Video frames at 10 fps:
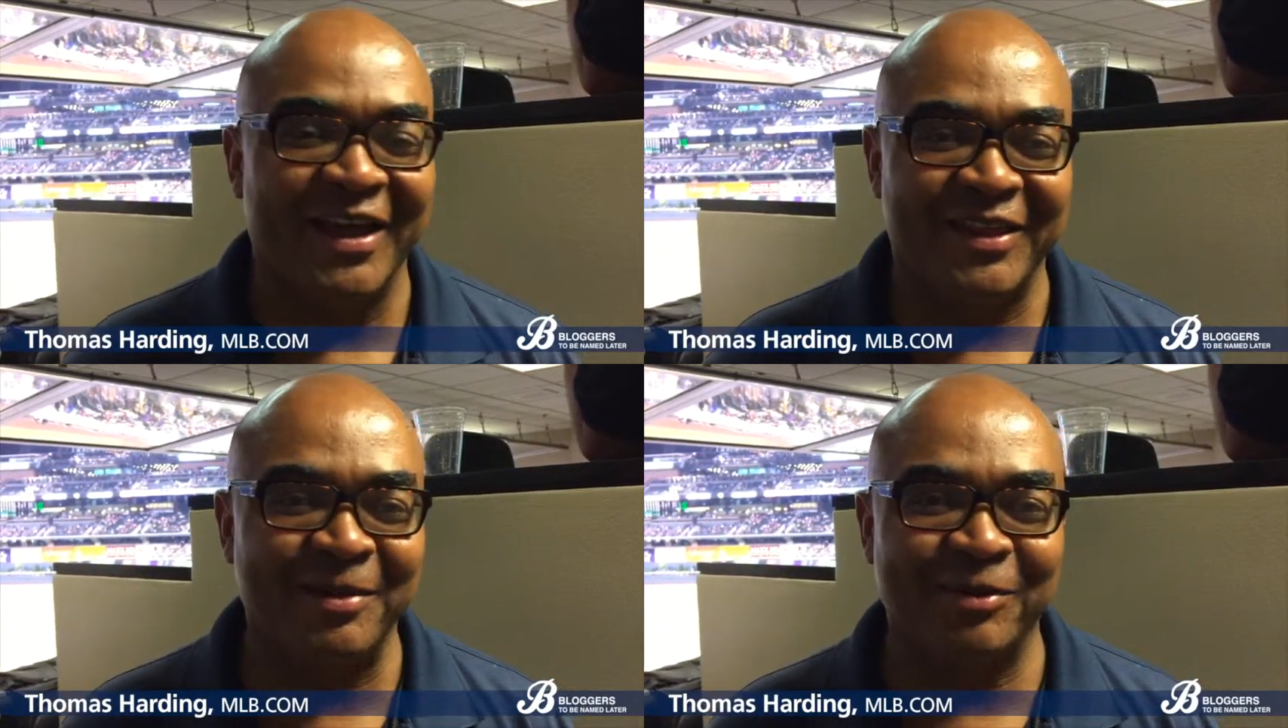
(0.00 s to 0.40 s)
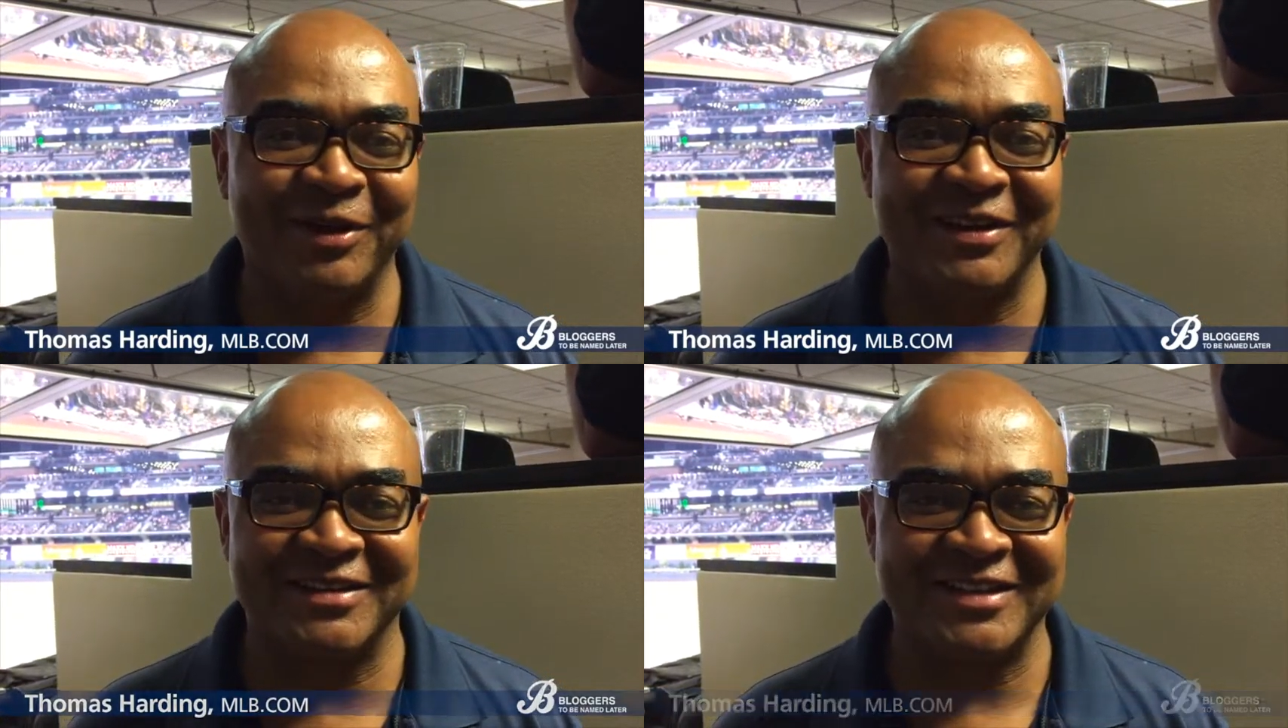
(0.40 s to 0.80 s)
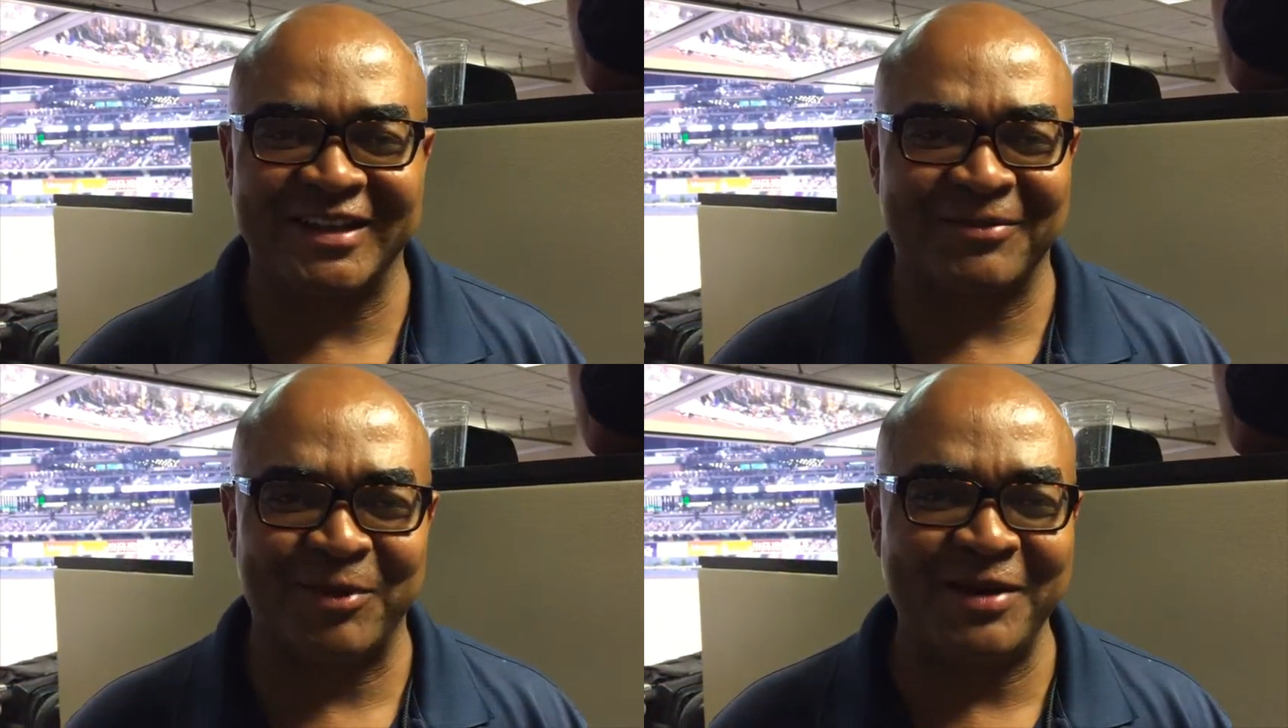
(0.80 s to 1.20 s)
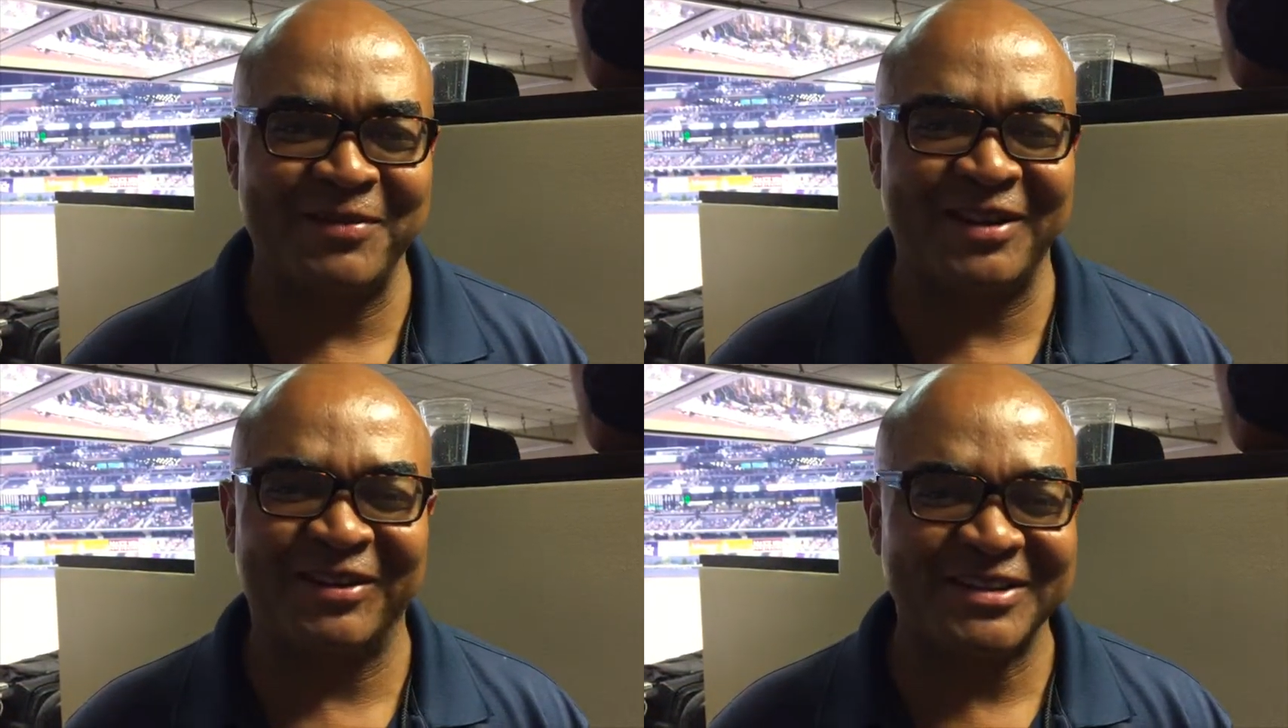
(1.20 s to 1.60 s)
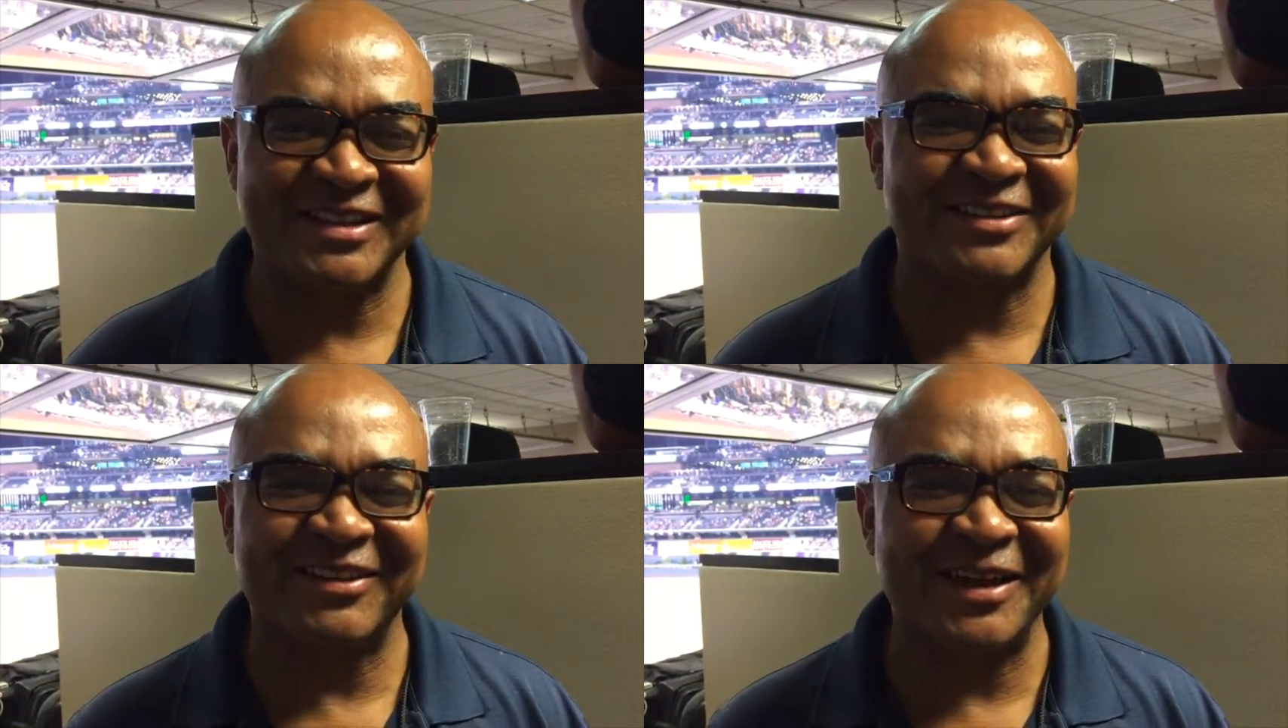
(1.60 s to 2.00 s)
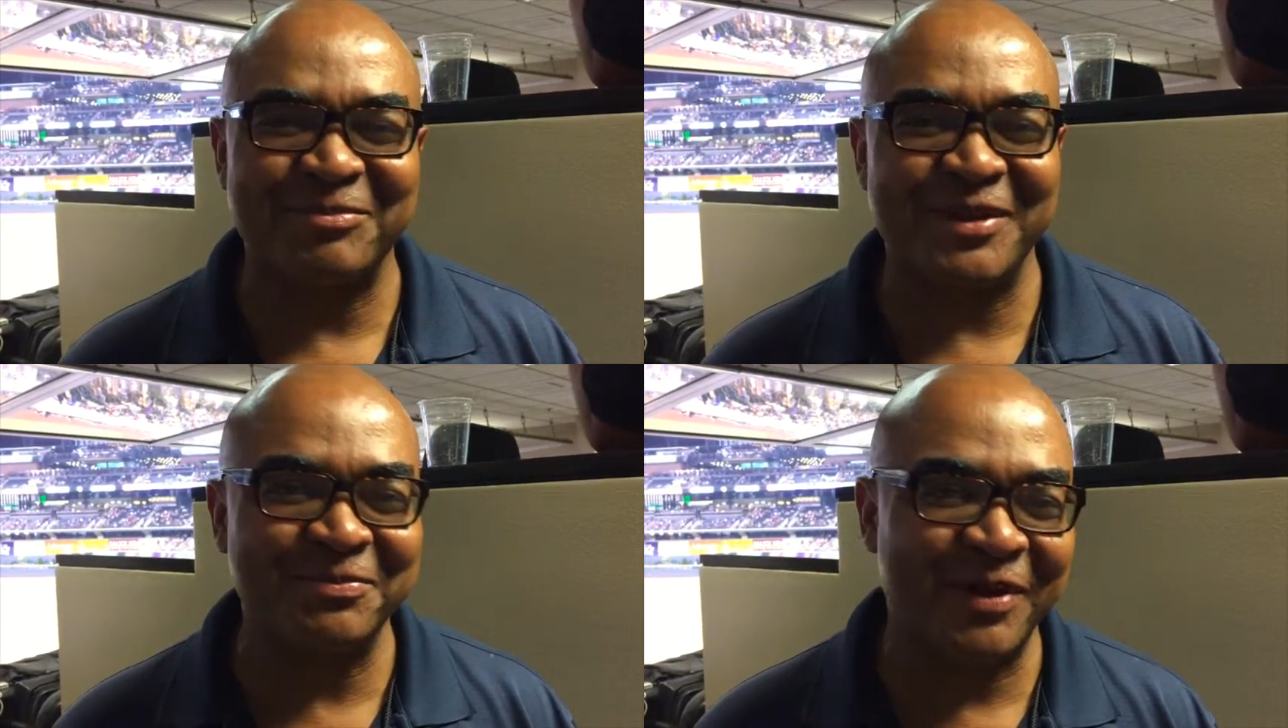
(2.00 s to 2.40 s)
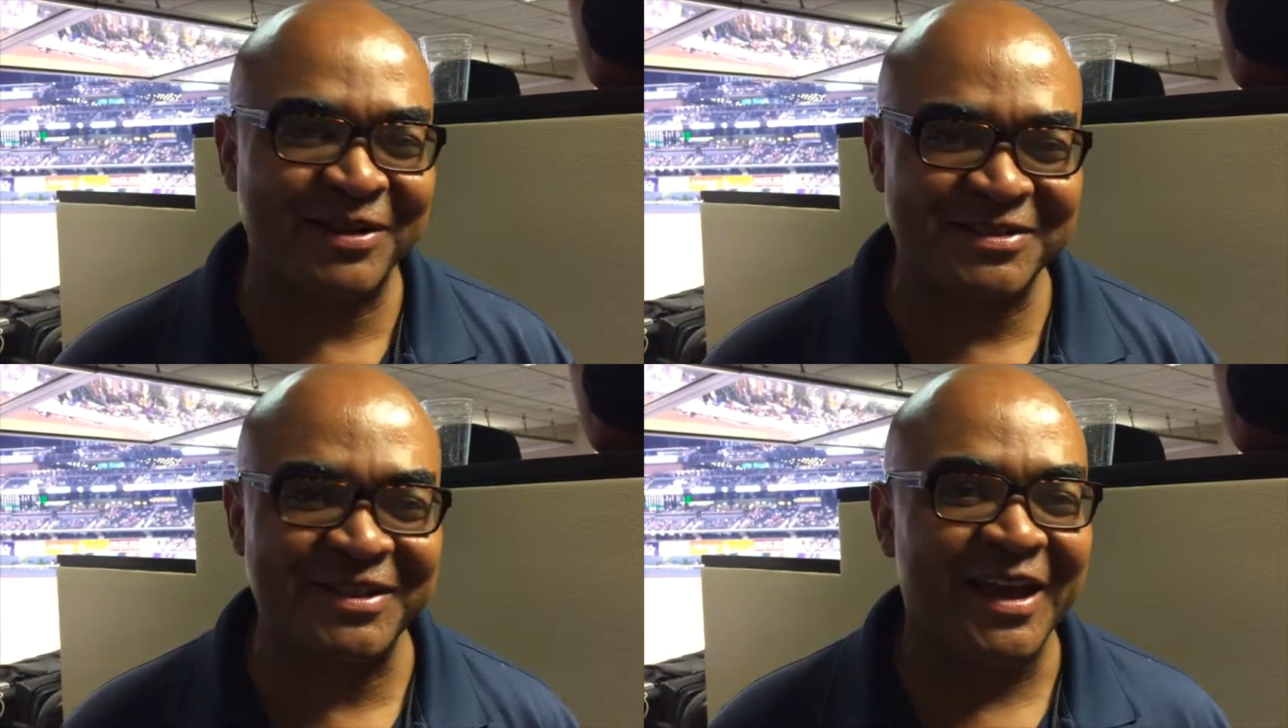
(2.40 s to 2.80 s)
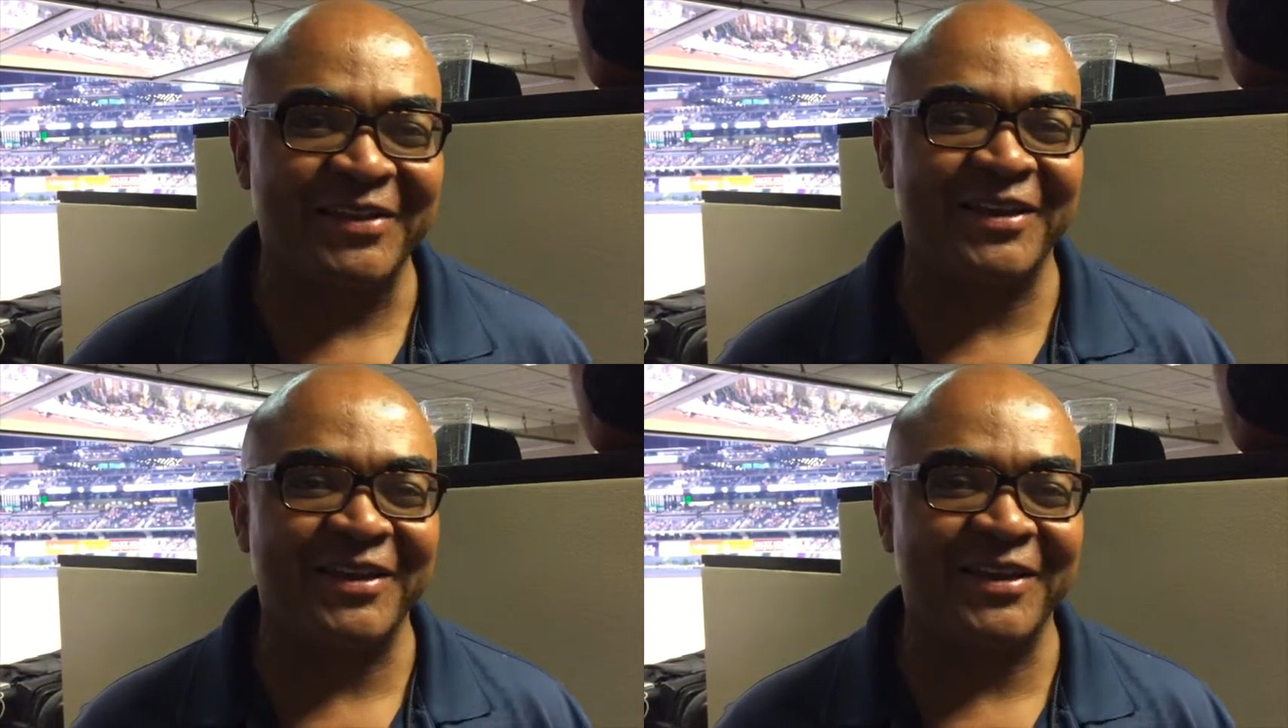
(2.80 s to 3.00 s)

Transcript: Then I'm looking, it's like, wait a minute, he looks a little like Ben Paulsen.